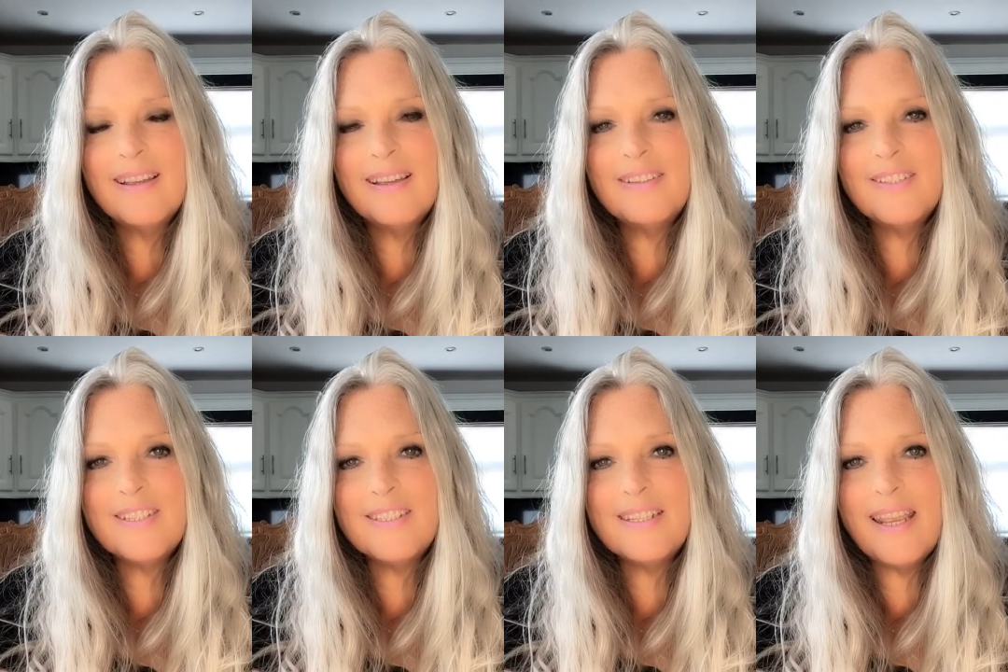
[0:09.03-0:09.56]

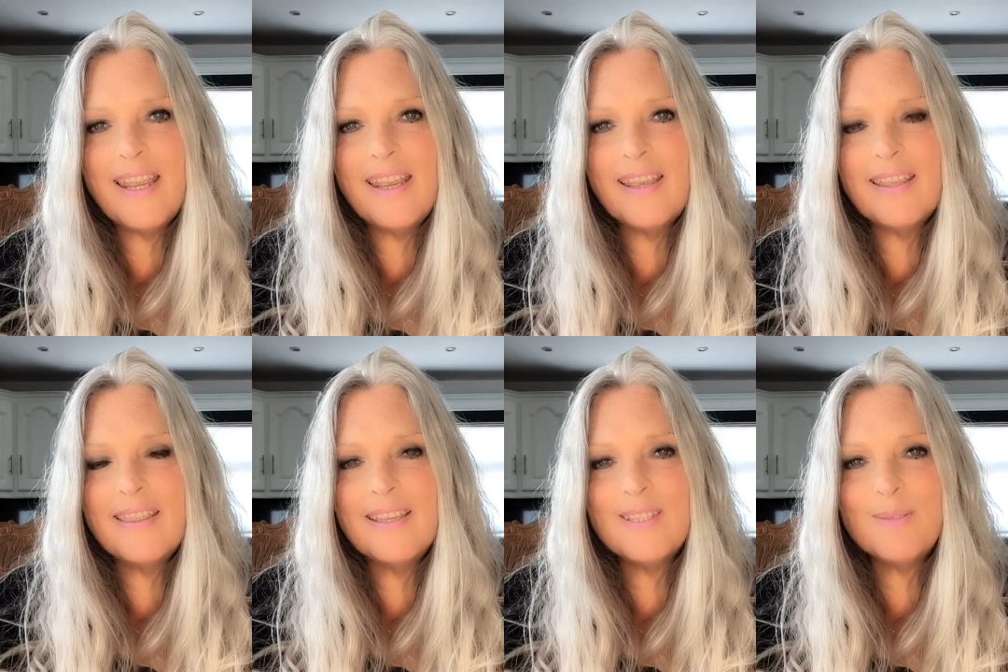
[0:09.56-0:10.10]
And just
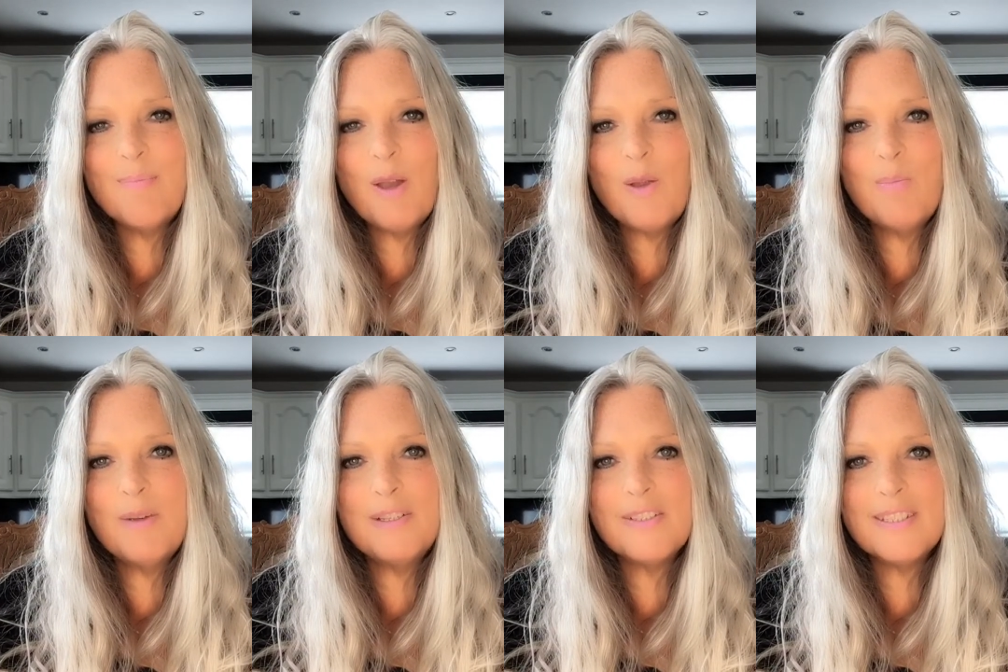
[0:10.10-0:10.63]
take this
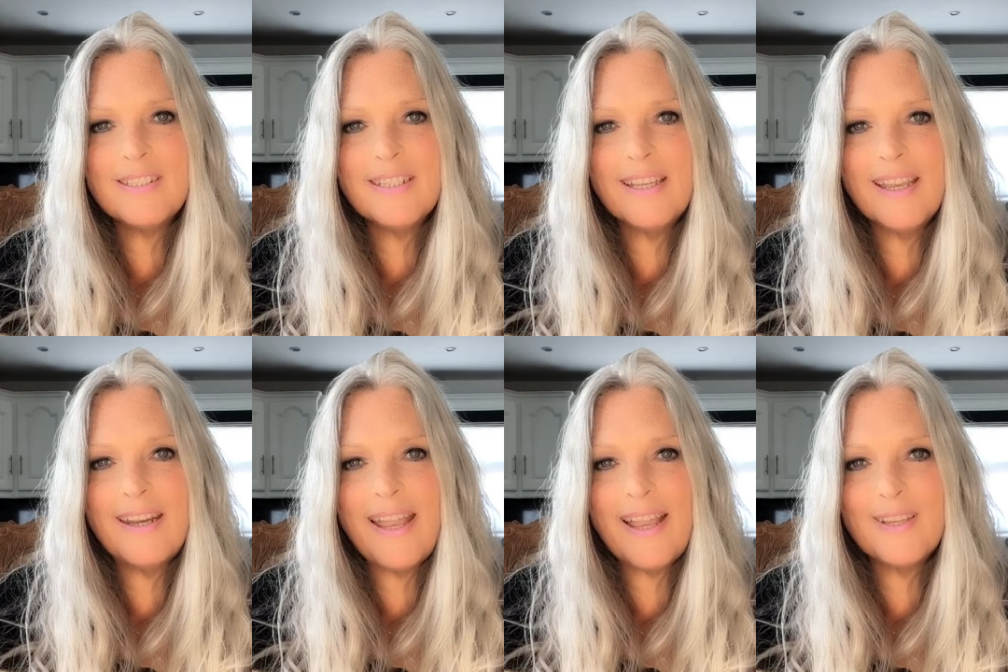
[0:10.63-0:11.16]
moment just to
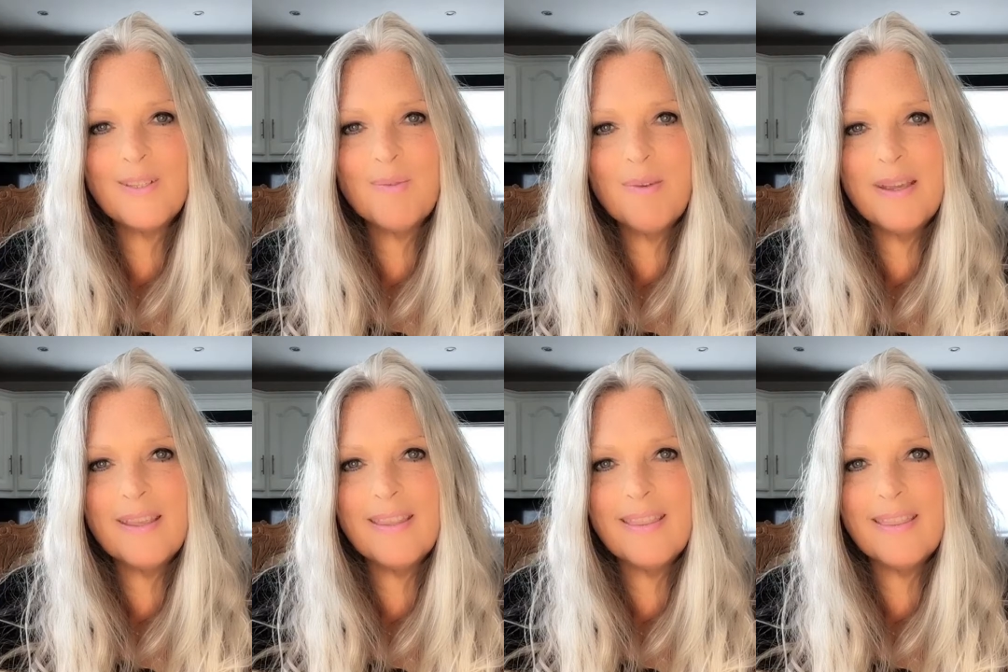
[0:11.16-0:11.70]
connect
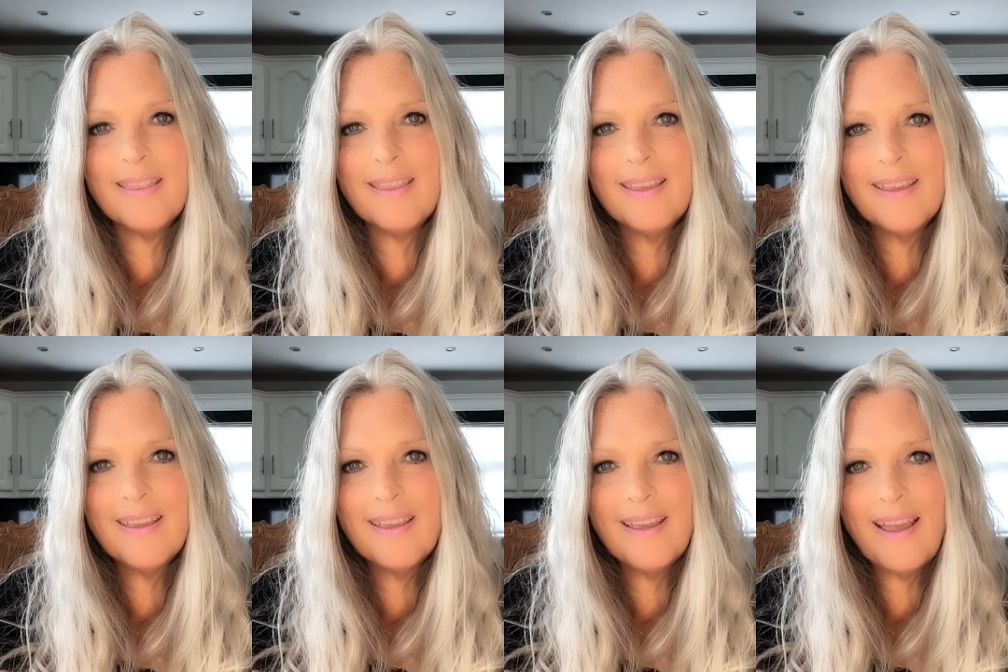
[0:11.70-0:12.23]
with
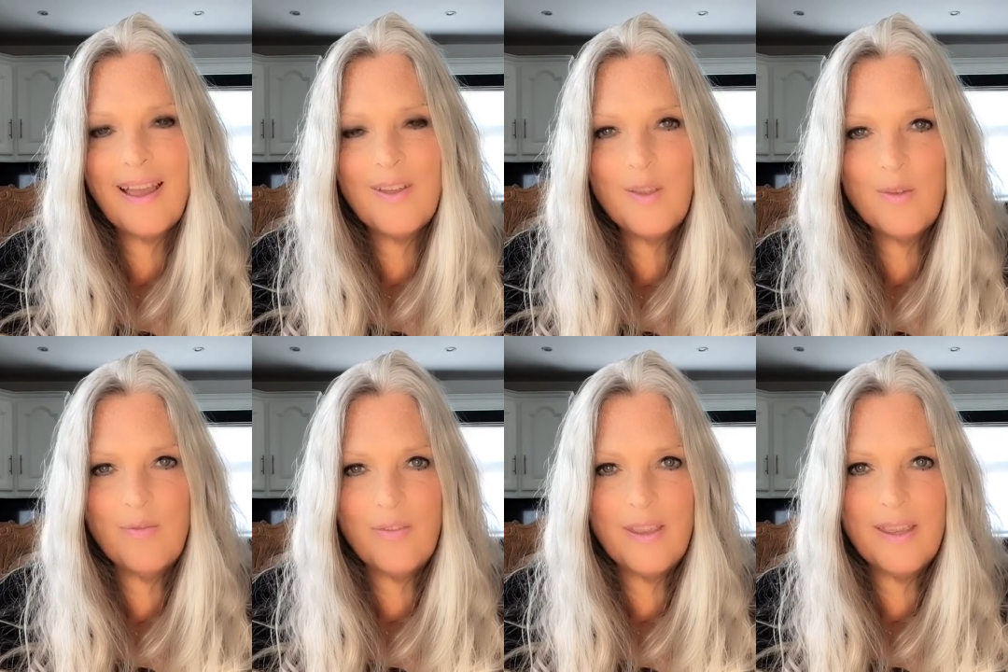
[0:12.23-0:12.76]
how
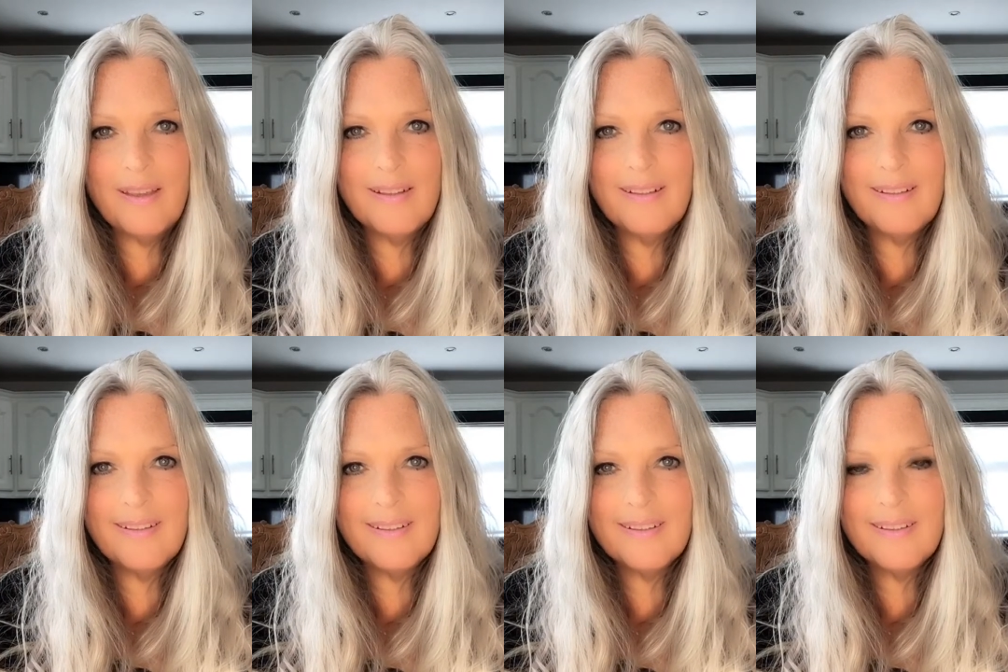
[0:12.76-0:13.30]
you feel,